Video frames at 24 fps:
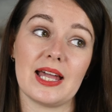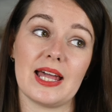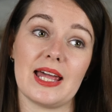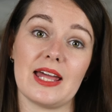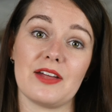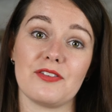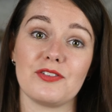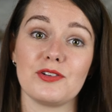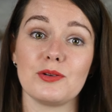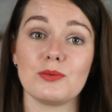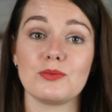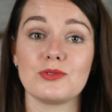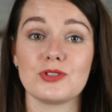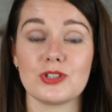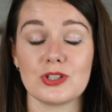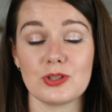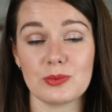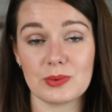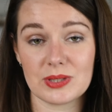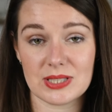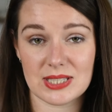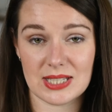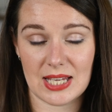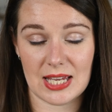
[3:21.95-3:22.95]
If you do
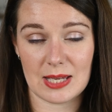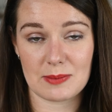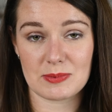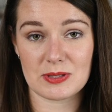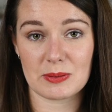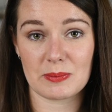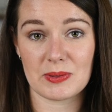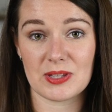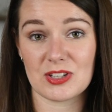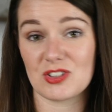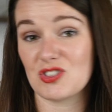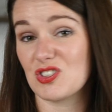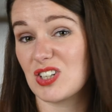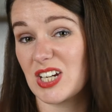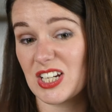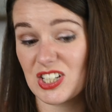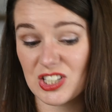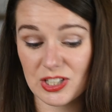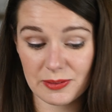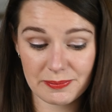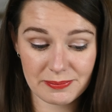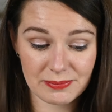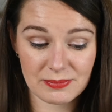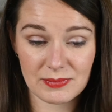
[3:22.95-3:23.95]
want to keep some of the
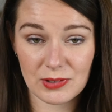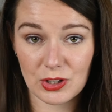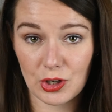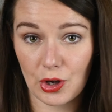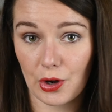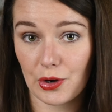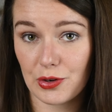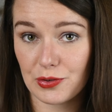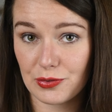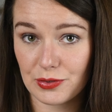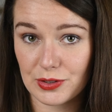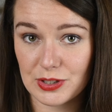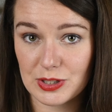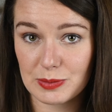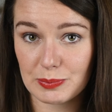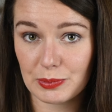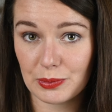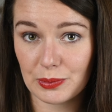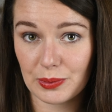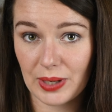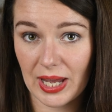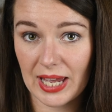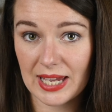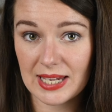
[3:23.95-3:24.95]
tradition, go for a
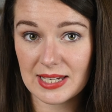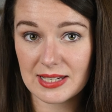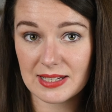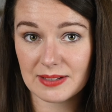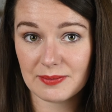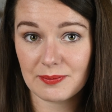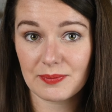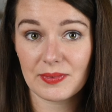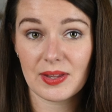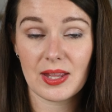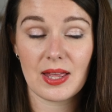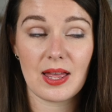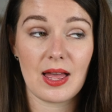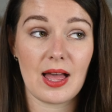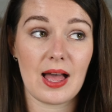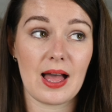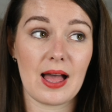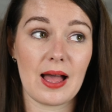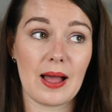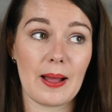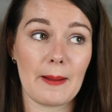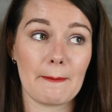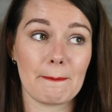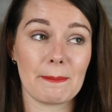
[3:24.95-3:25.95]
small cake.
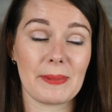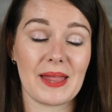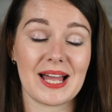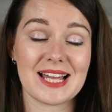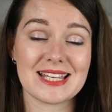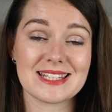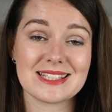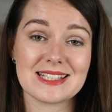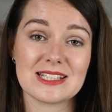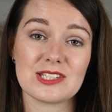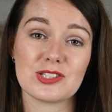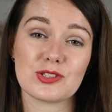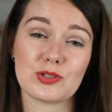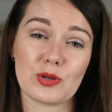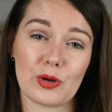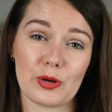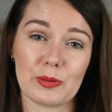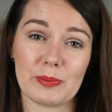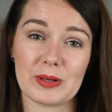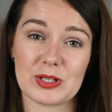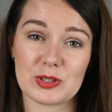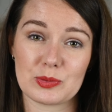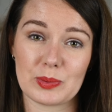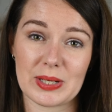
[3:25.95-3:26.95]
I see so
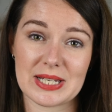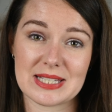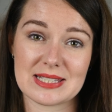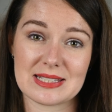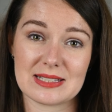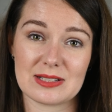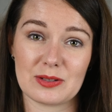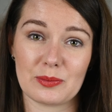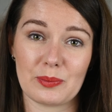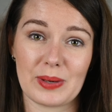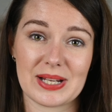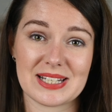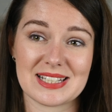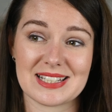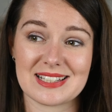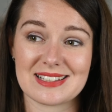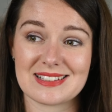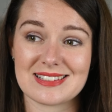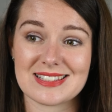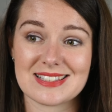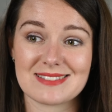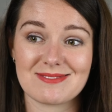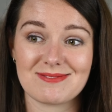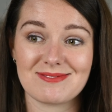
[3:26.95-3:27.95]
much wasted at
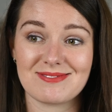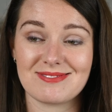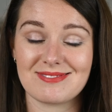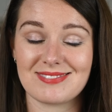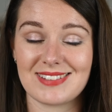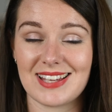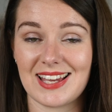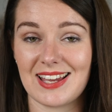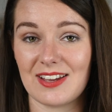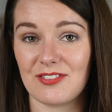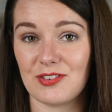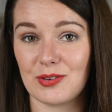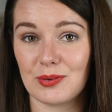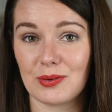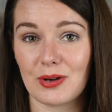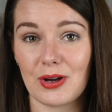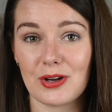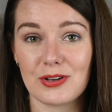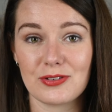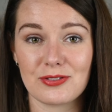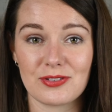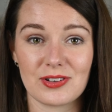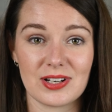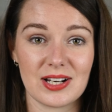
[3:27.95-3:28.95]
weddings. If you
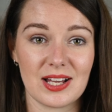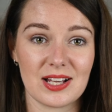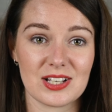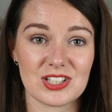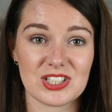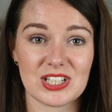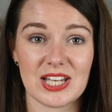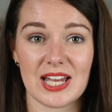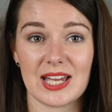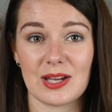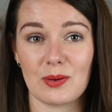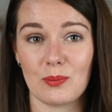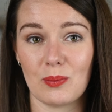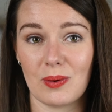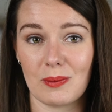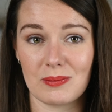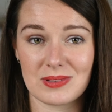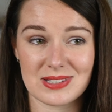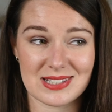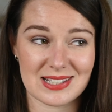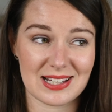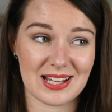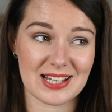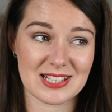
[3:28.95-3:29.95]
go for a large cake,
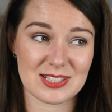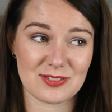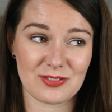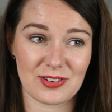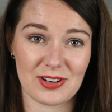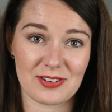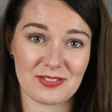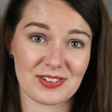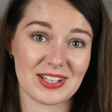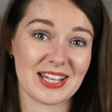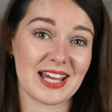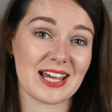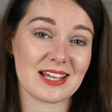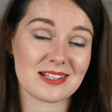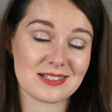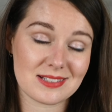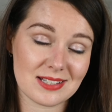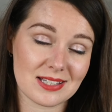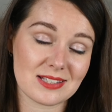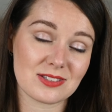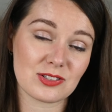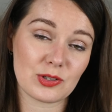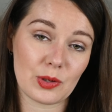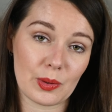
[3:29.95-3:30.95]
one slice for every guest,
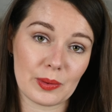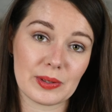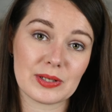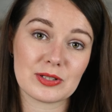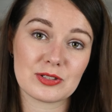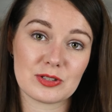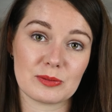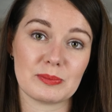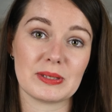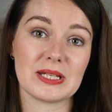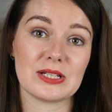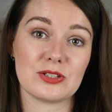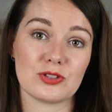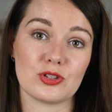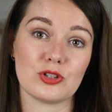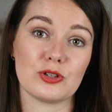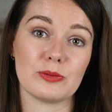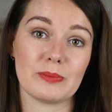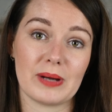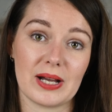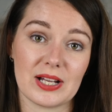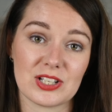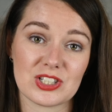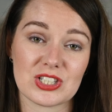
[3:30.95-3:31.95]
it's going to be too
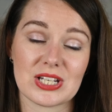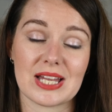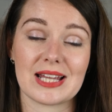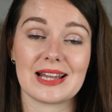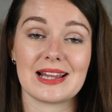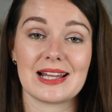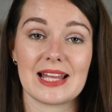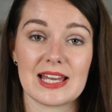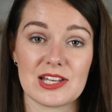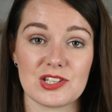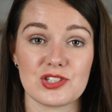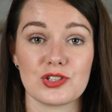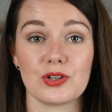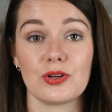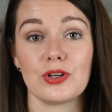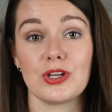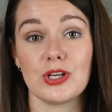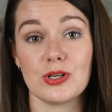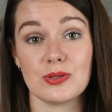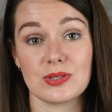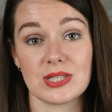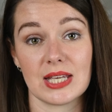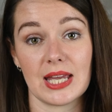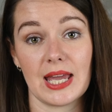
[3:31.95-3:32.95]
much unless you're
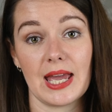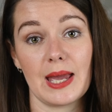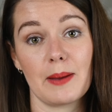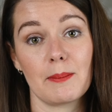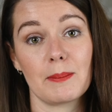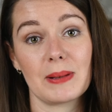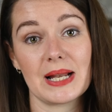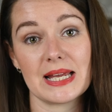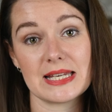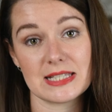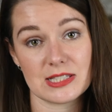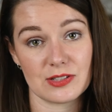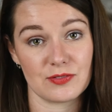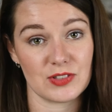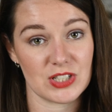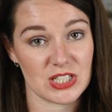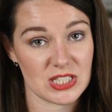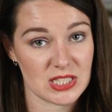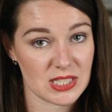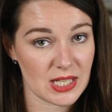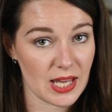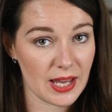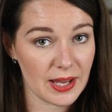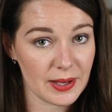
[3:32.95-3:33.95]
using it in place of a
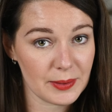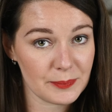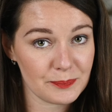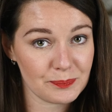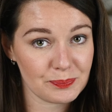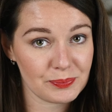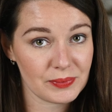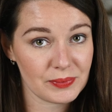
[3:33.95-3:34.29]
dessert.